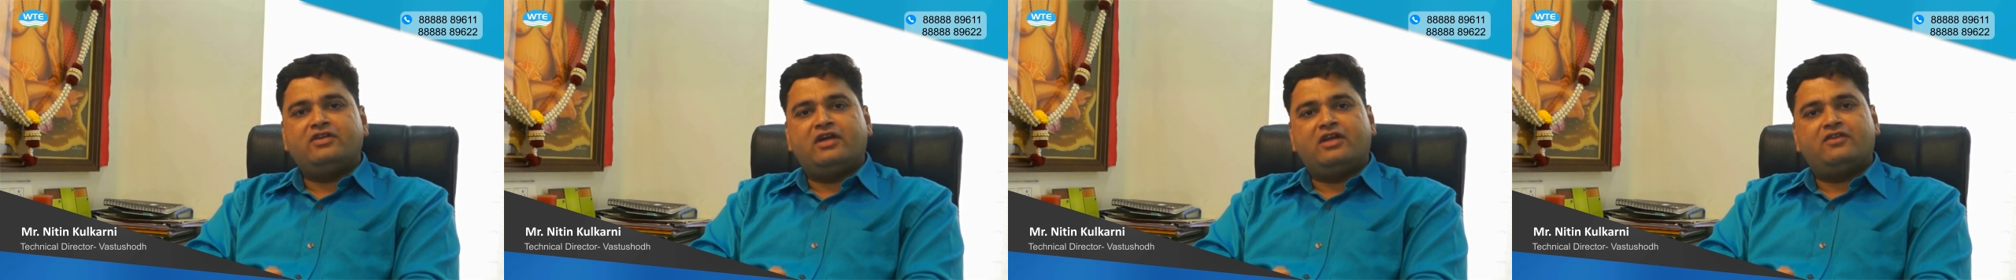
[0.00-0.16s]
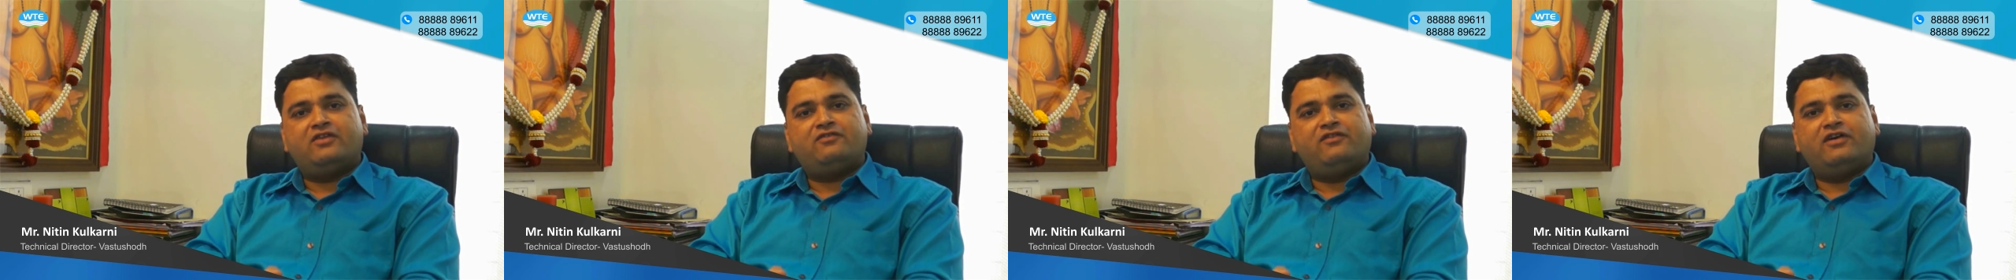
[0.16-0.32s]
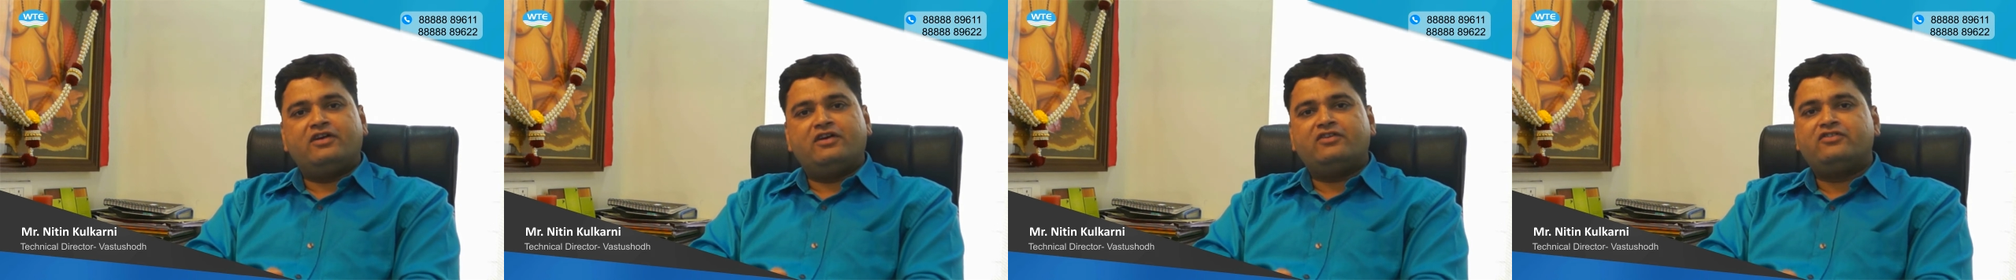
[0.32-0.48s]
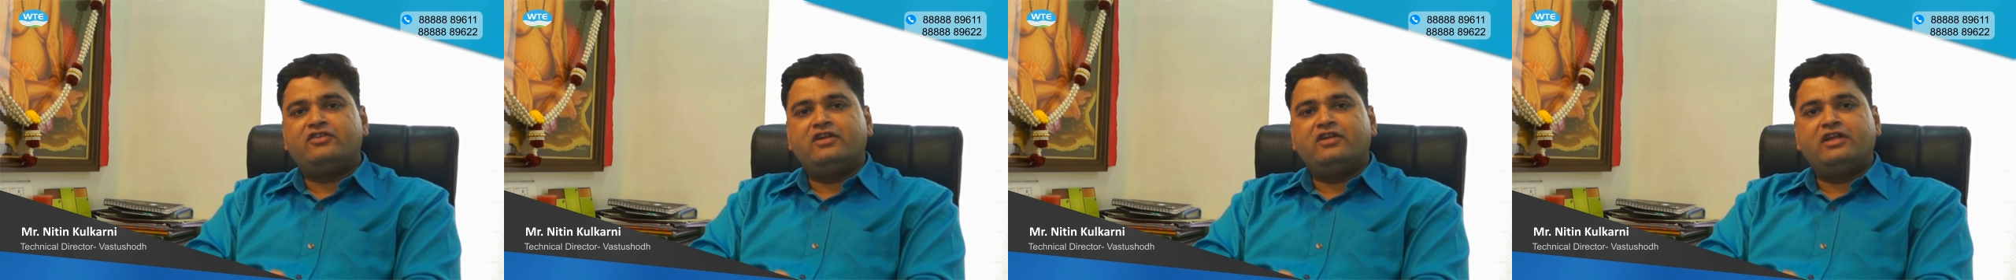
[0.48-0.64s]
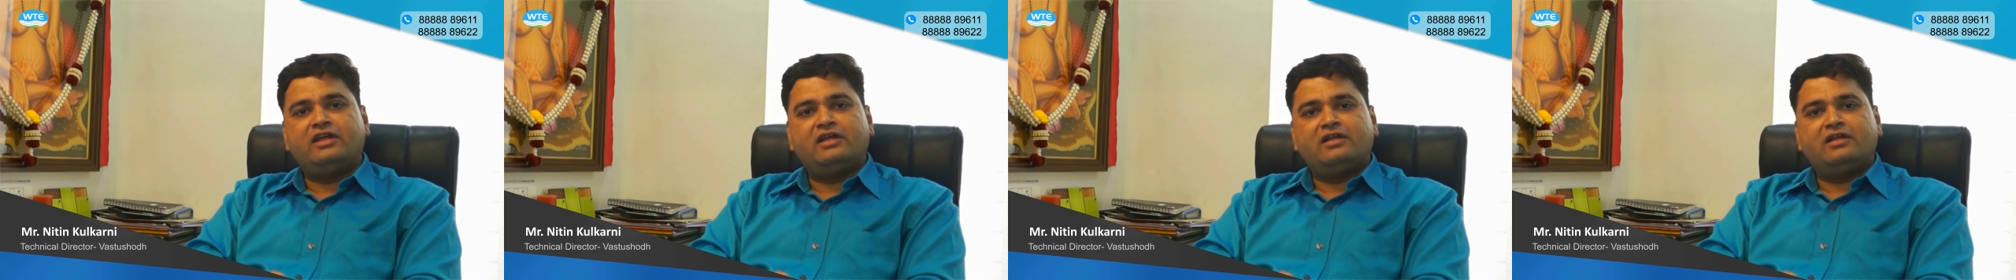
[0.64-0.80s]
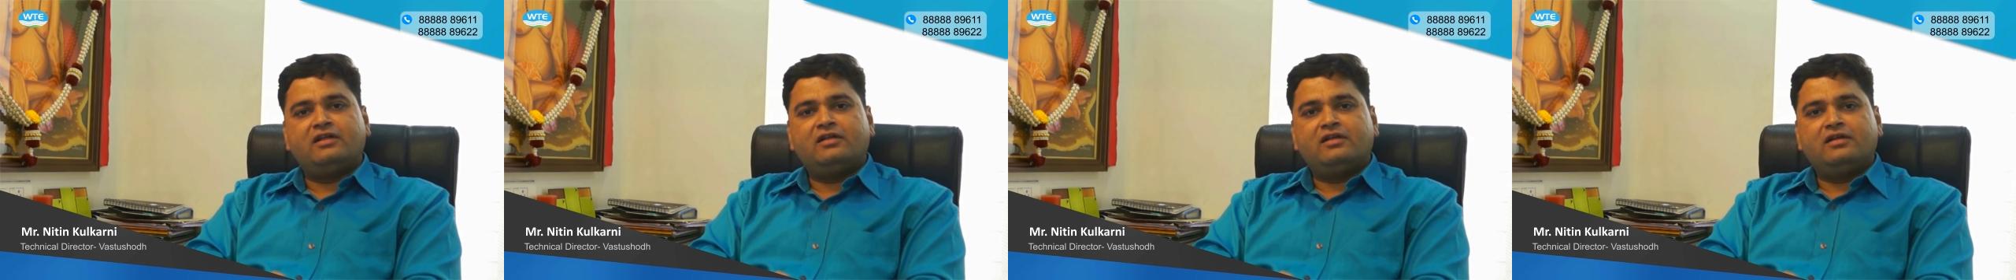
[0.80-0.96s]
are
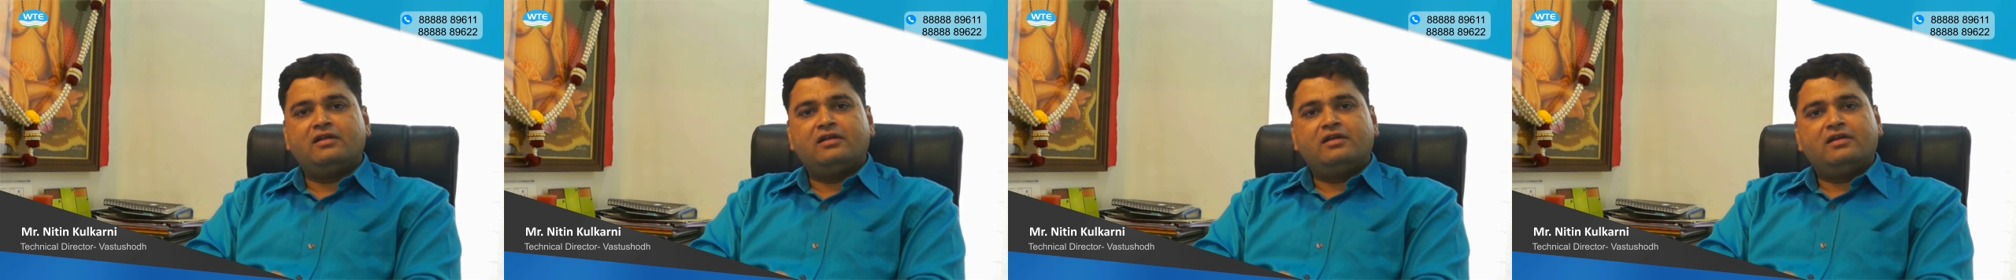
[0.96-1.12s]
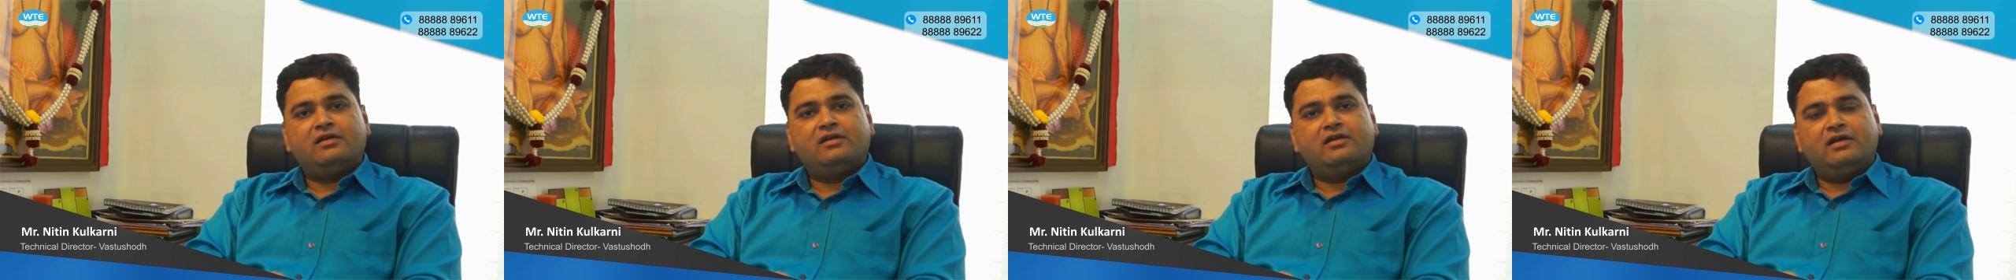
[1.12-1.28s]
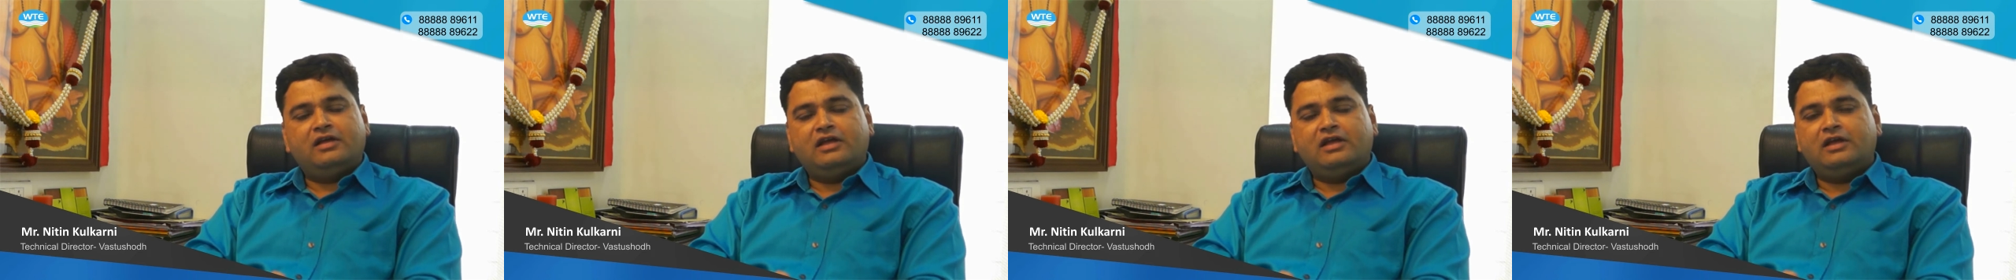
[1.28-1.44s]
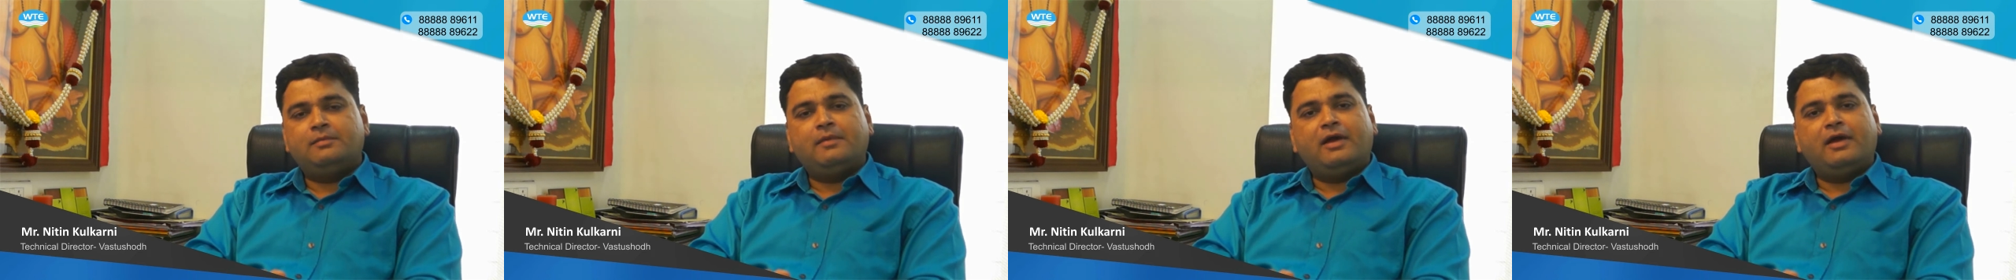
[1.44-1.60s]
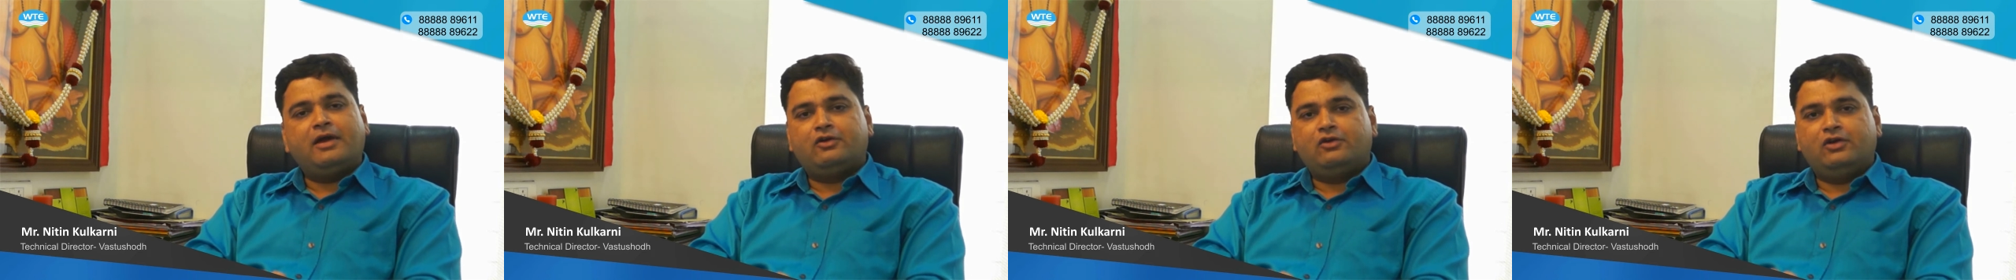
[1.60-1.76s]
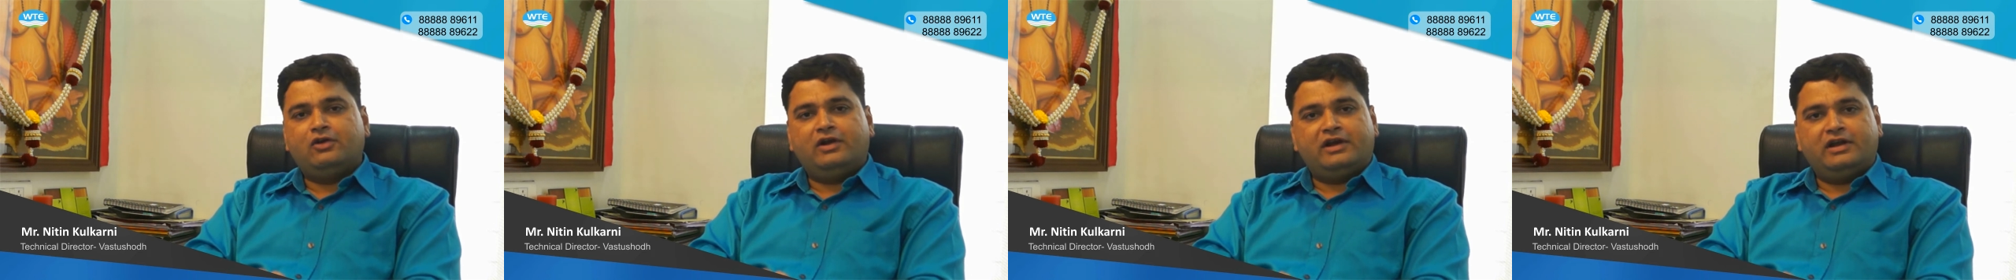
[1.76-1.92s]
functioning
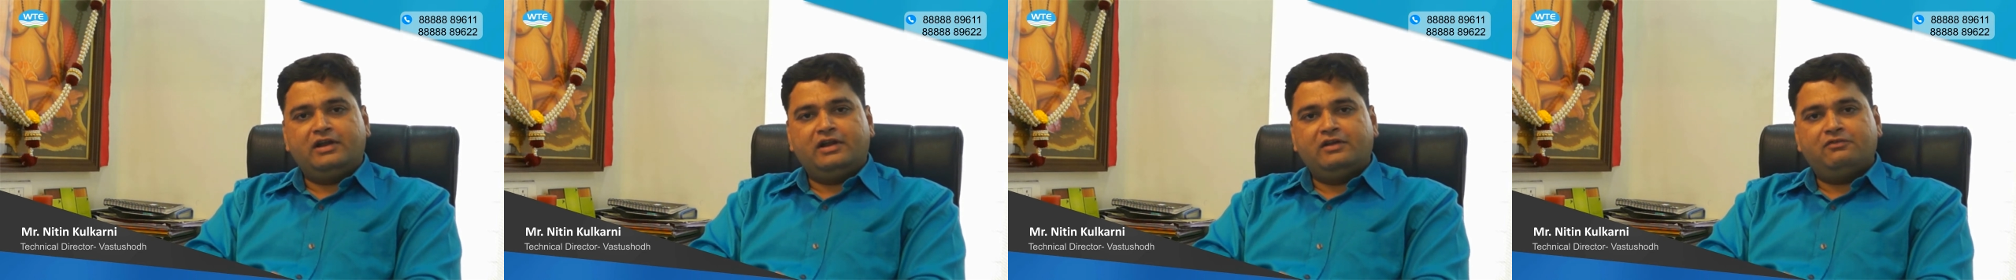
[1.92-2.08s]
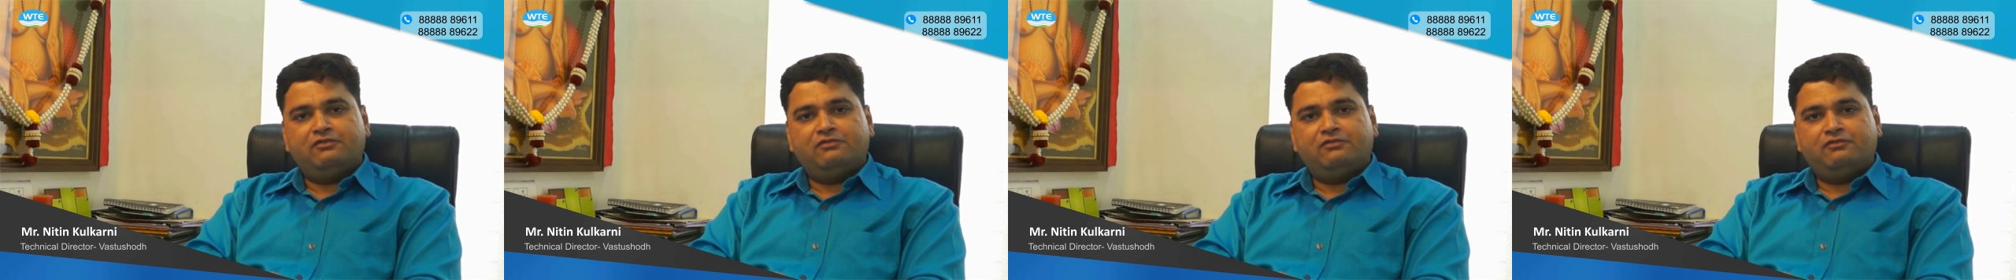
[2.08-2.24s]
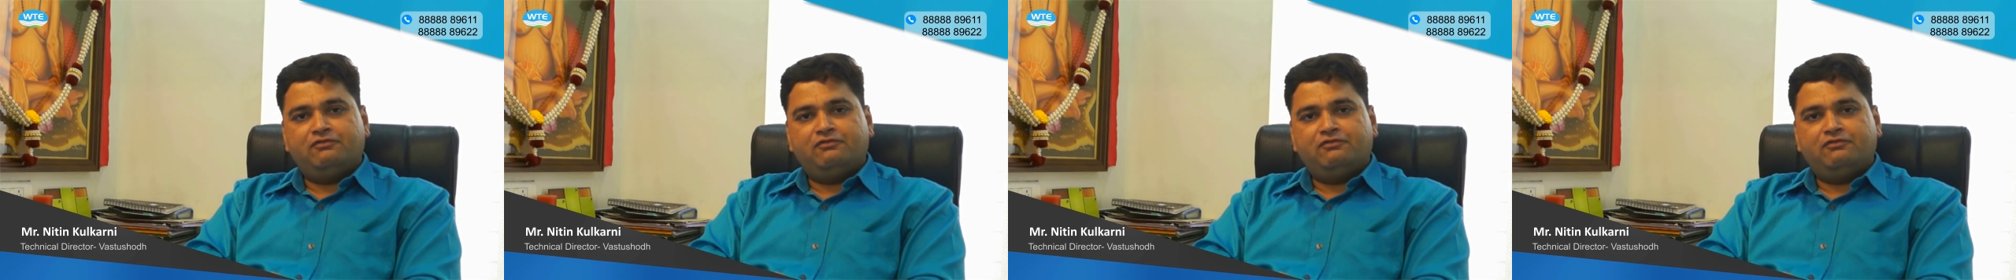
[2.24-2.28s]
immaculately